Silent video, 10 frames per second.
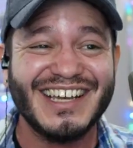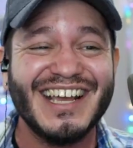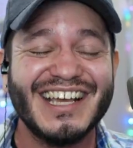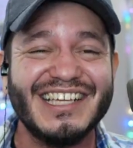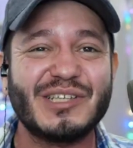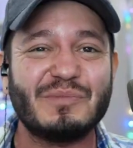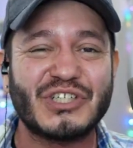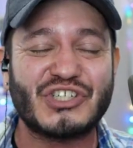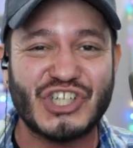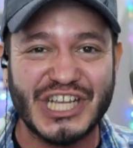He's a
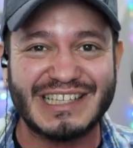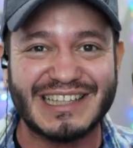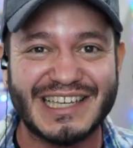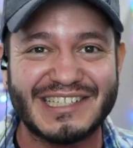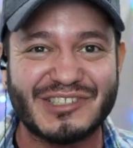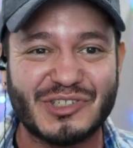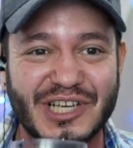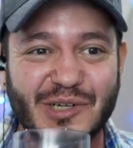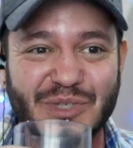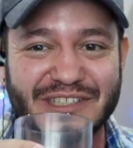machine, ladies and
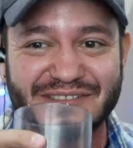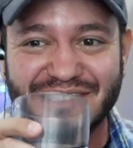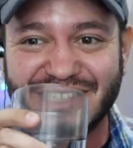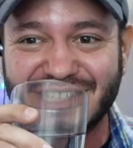gentlemen.